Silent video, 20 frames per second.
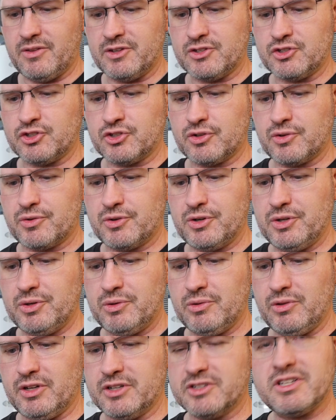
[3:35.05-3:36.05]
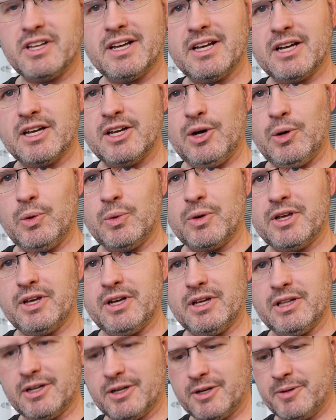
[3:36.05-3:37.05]
The screw looks like a gold
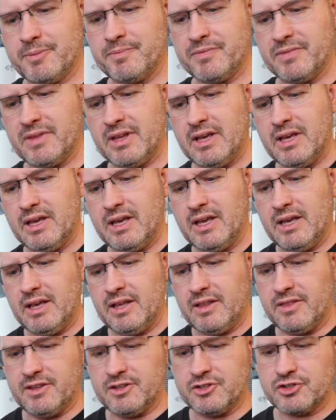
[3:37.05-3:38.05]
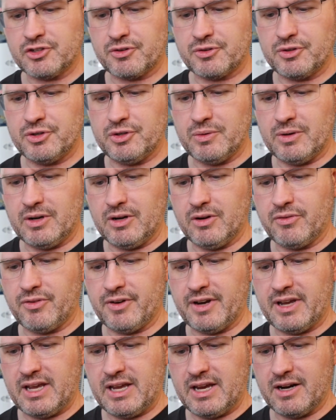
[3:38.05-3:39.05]
color. This screw over
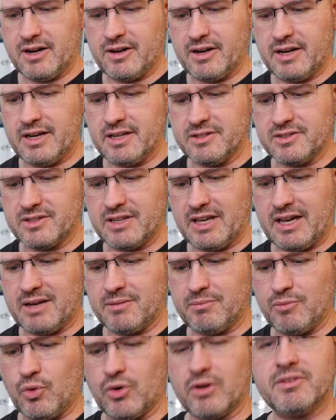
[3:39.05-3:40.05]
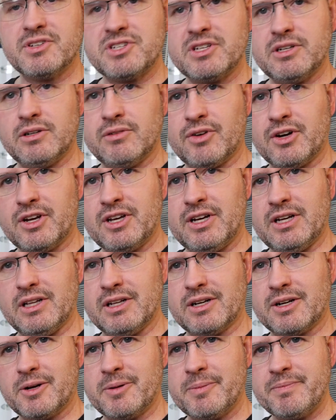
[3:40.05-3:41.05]
here has got more of a silver
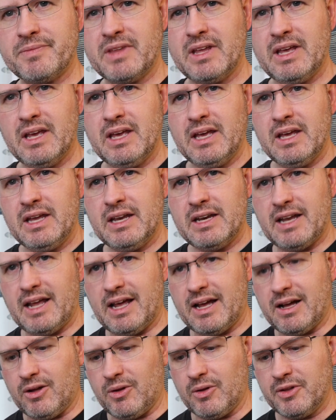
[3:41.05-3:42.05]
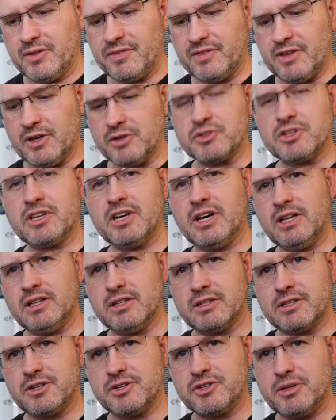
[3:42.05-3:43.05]
color. Now, those
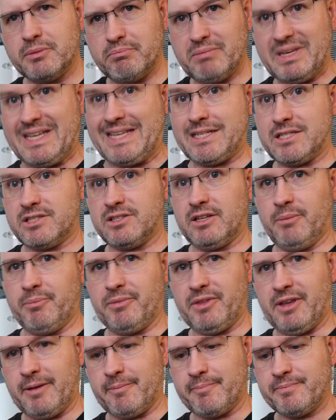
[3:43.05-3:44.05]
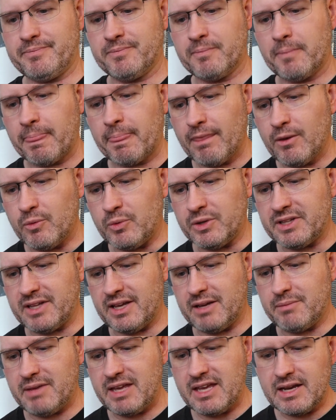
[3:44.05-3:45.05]
colors mean something. What
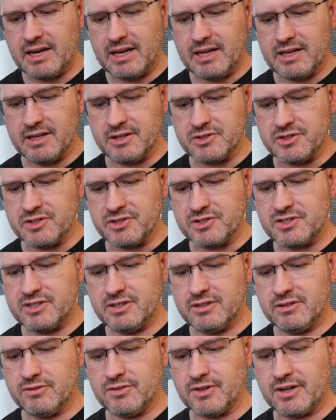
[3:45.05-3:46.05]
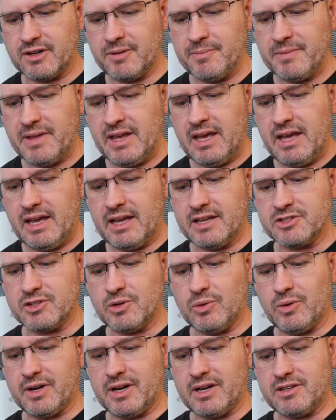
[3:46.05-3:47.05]
they mean is the silver is
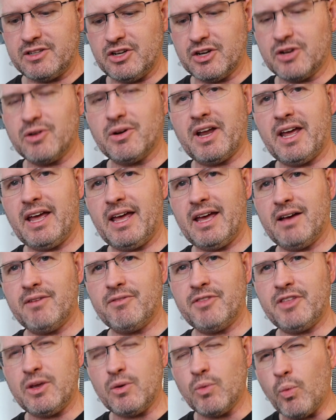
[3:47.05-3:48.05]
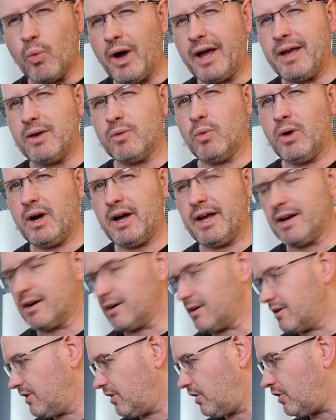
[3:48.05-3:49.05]
you're going to have the white
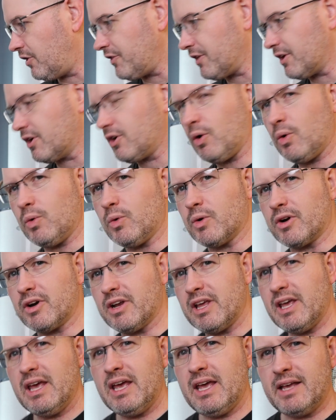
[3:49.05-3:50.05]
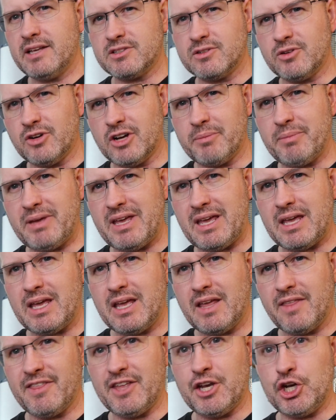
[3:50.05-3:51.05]
wire on the cord is going to
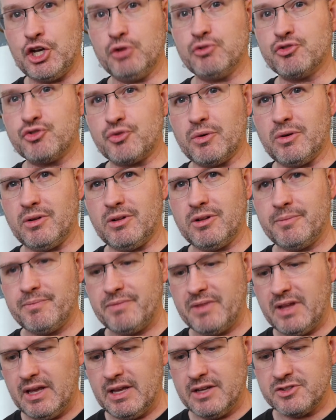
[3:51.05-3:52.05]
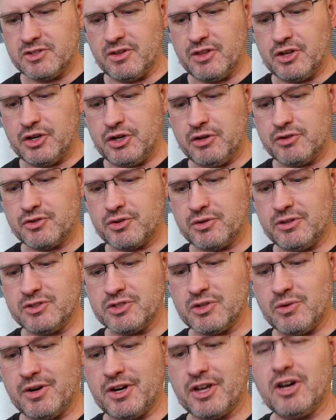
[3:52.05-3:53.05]
be the neutral. So the neutral is
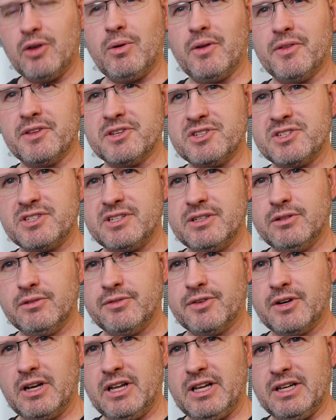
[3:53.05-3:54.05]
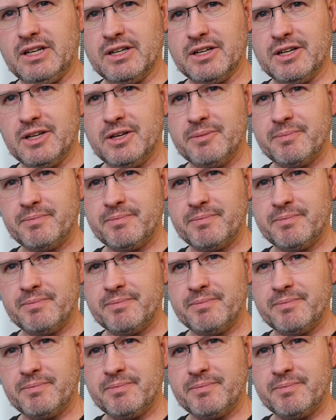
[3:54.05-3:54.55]
going to go on the silver lug.